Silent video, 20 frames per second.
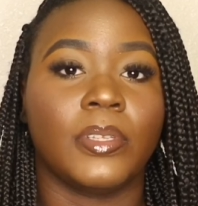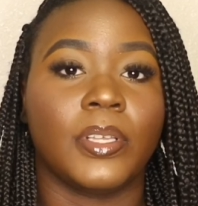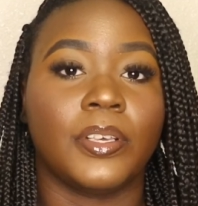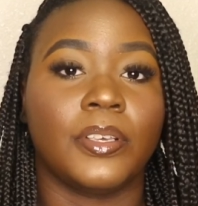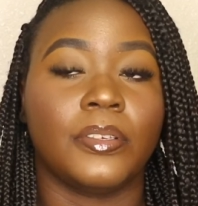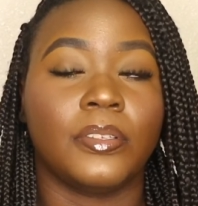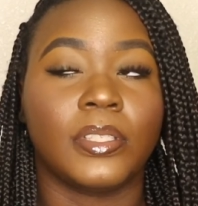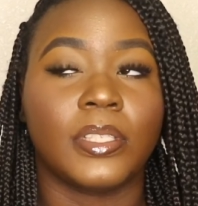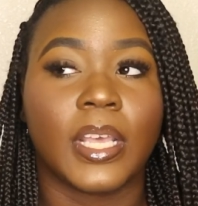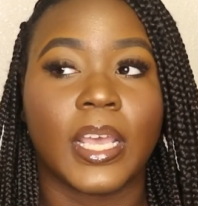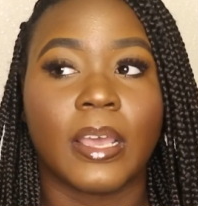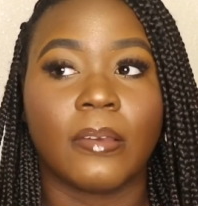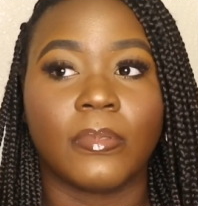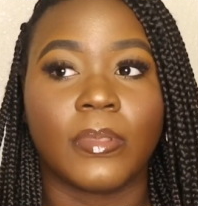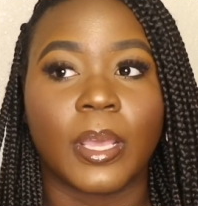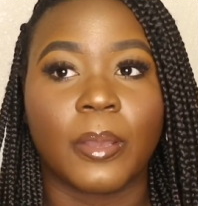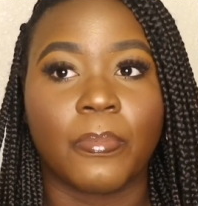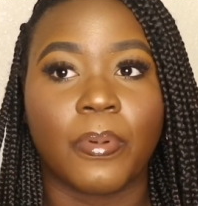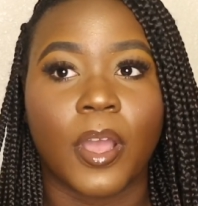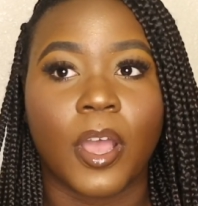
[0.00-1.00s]
I used to have
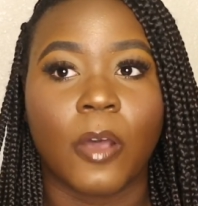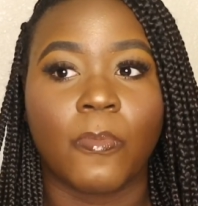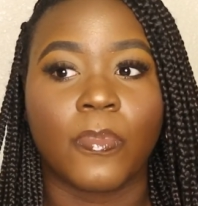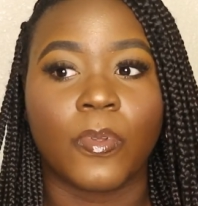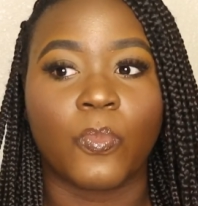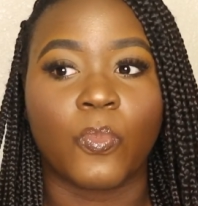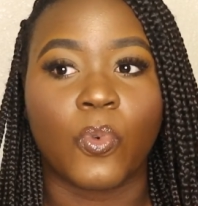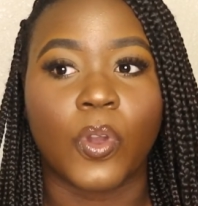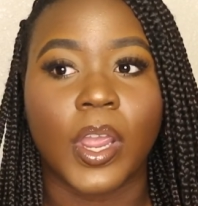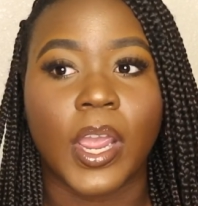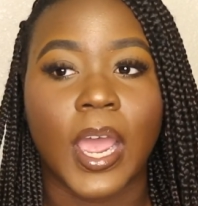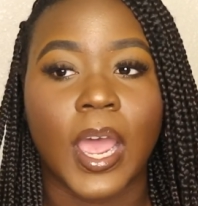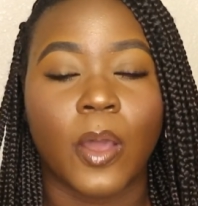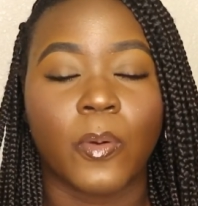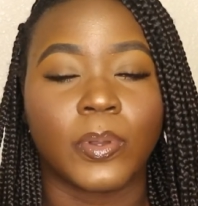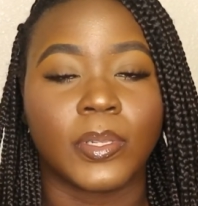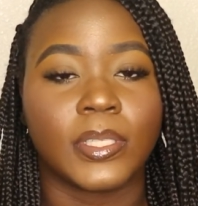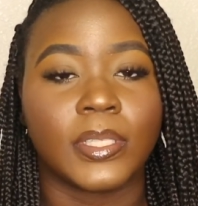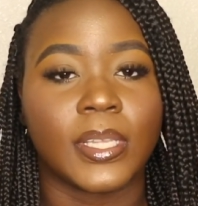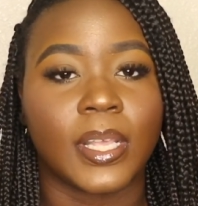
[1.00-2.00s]
that problem where I
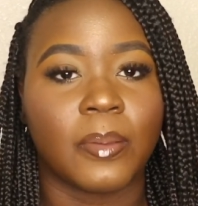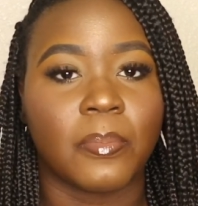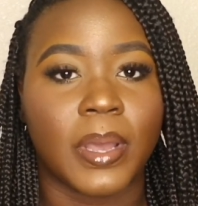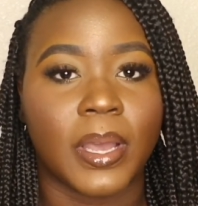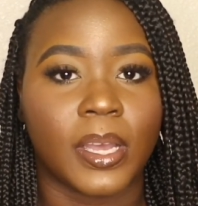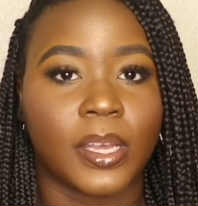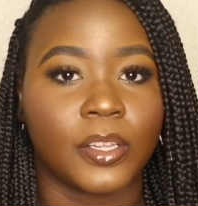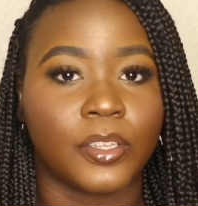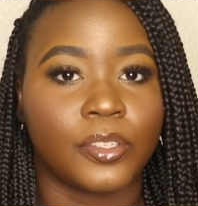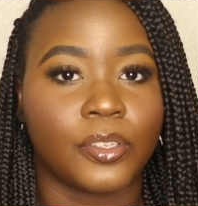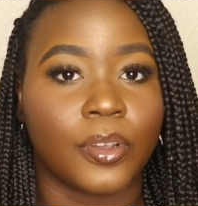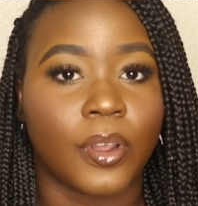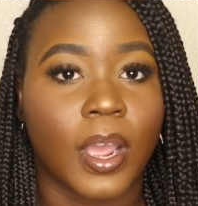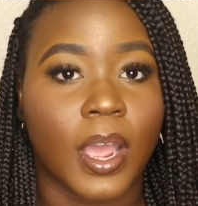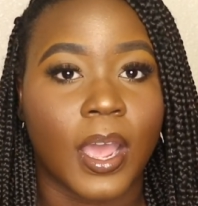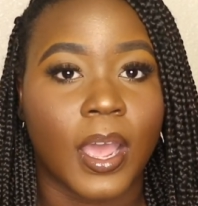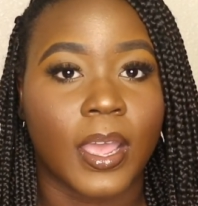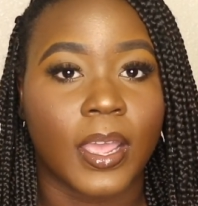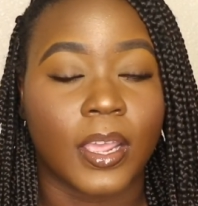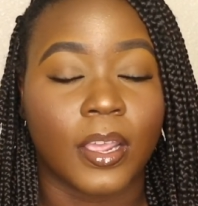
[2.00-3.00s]
would set my under
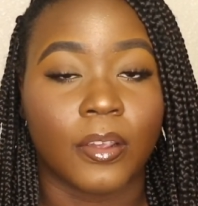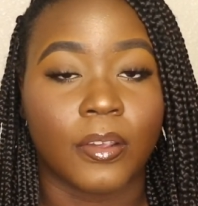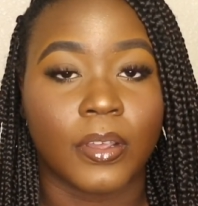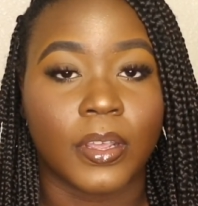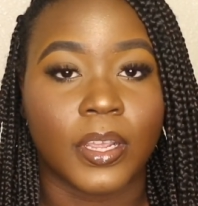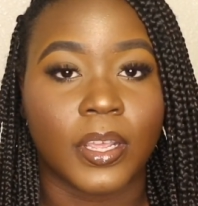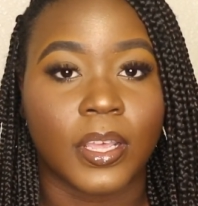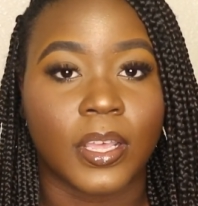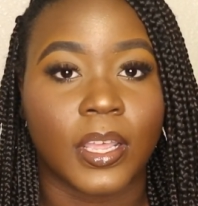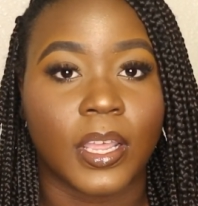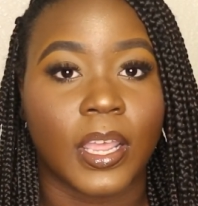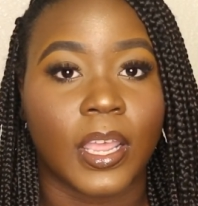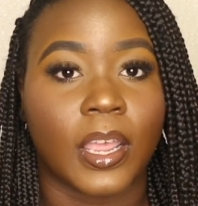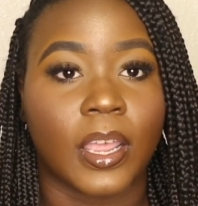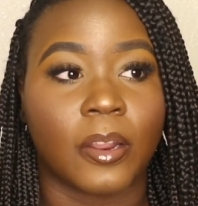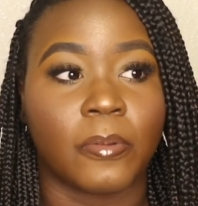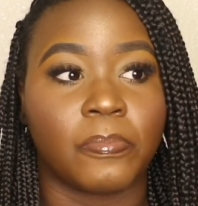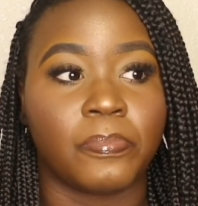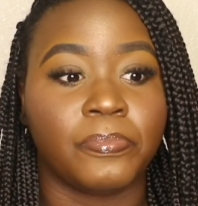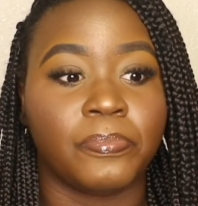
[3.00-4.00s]
eye area
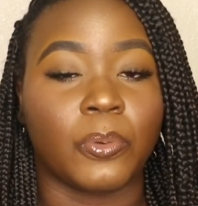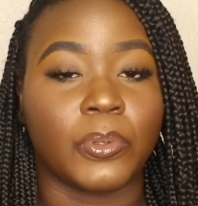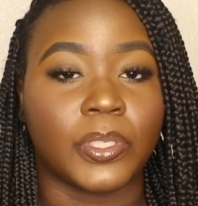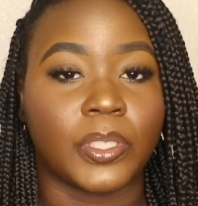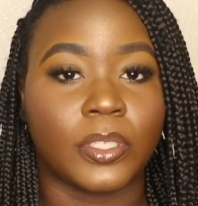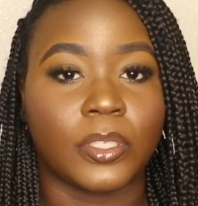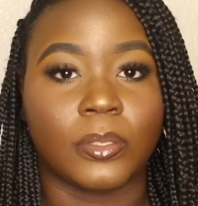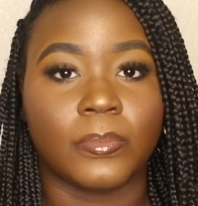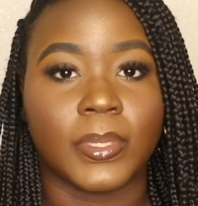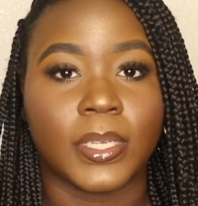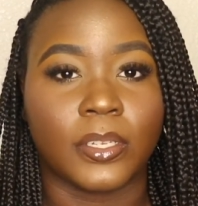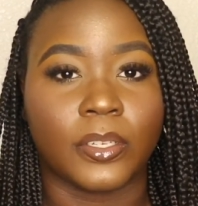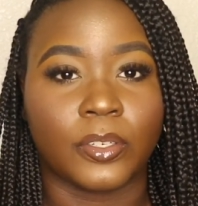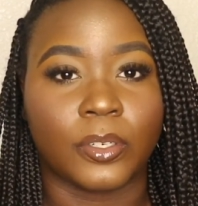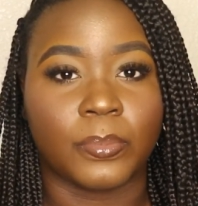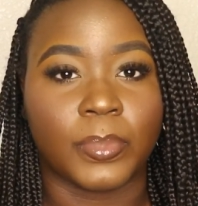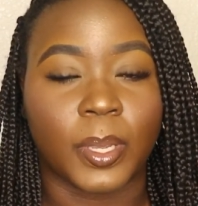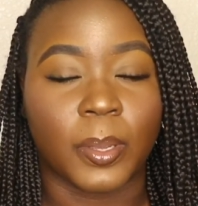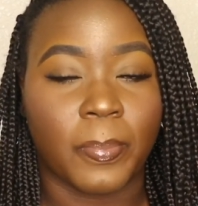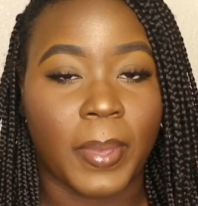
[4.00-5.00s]
and it would still be a little
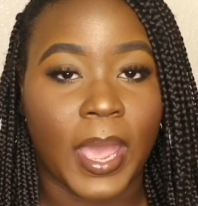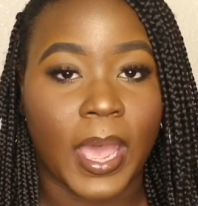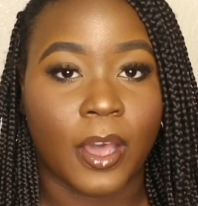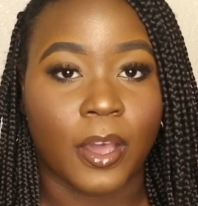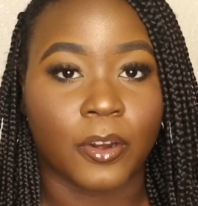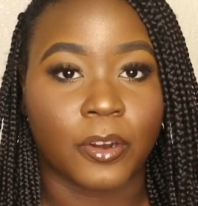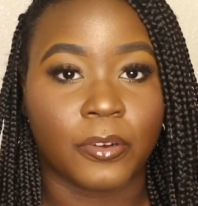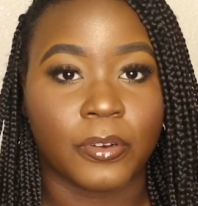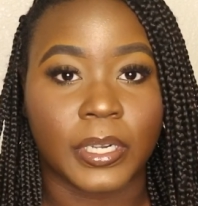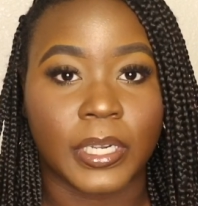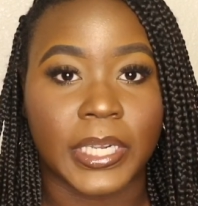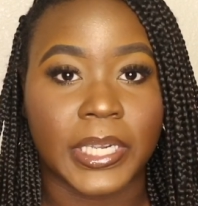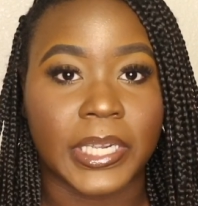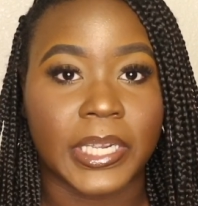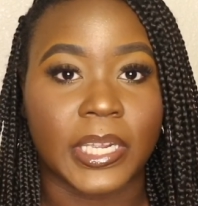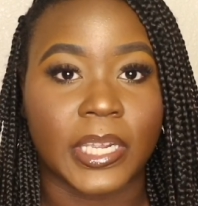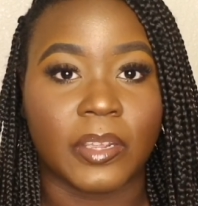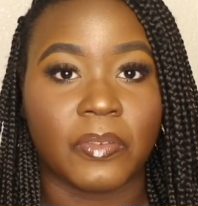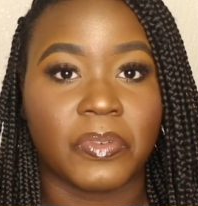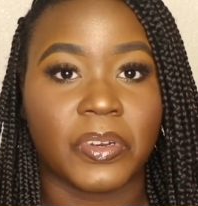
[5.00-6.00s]
bit powdery
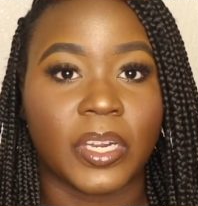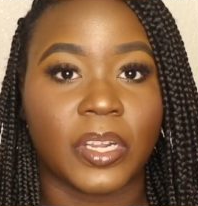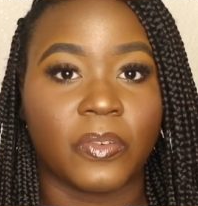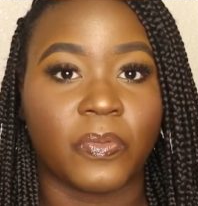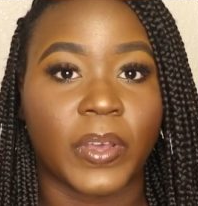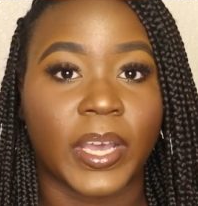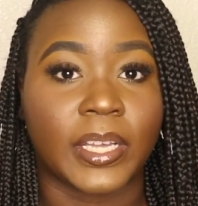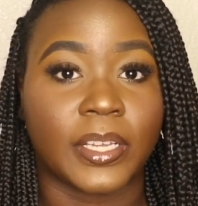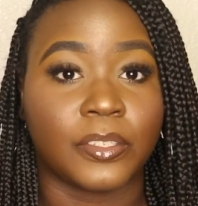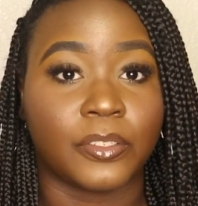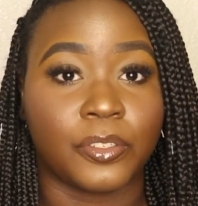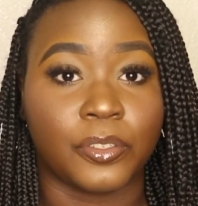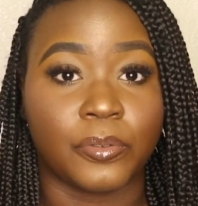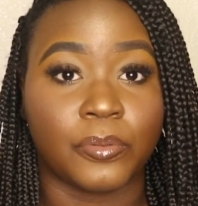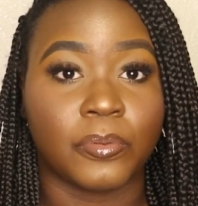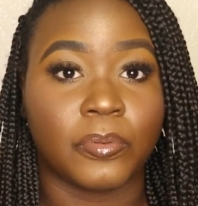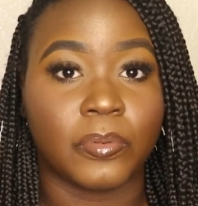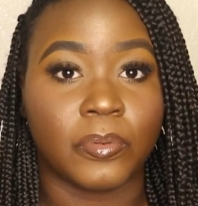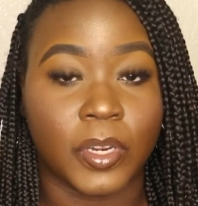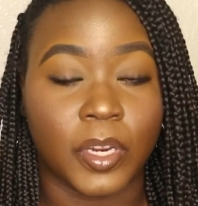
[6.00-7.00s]
even if I do,
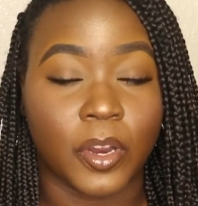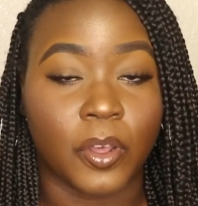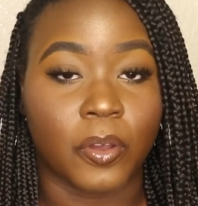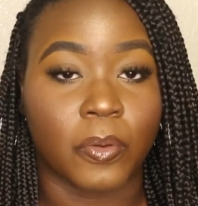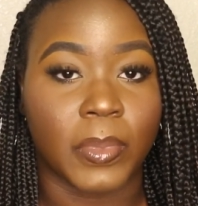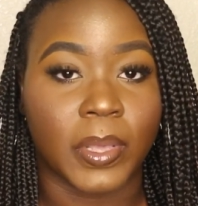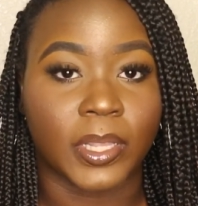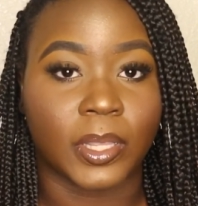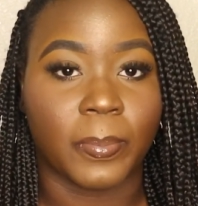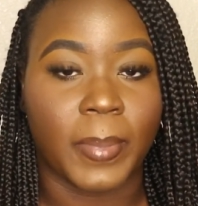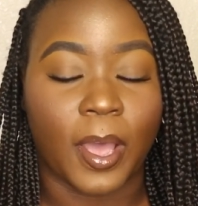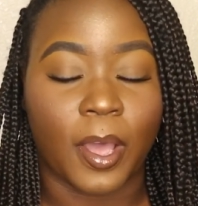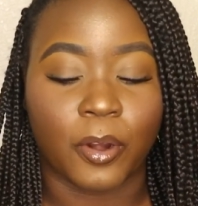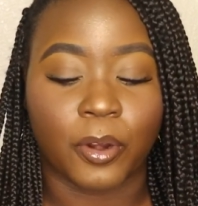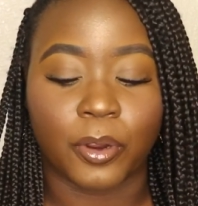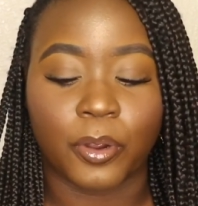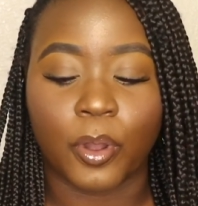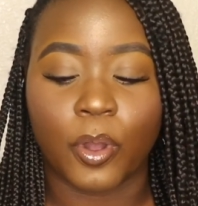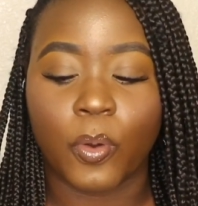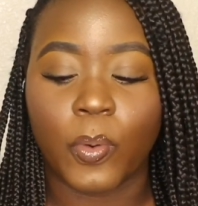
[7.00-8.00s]
you know, make the powder
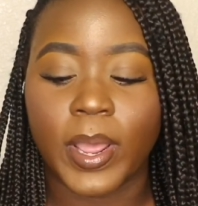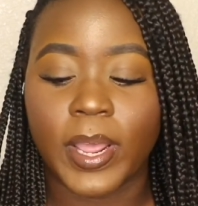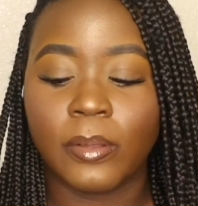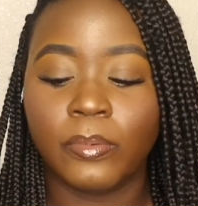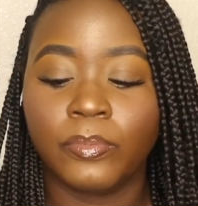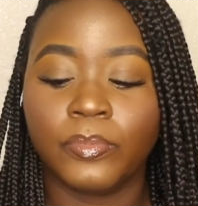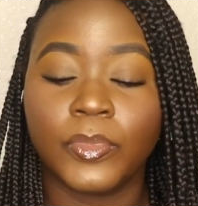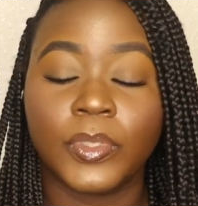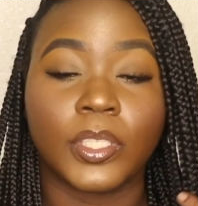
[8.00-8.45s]
go away.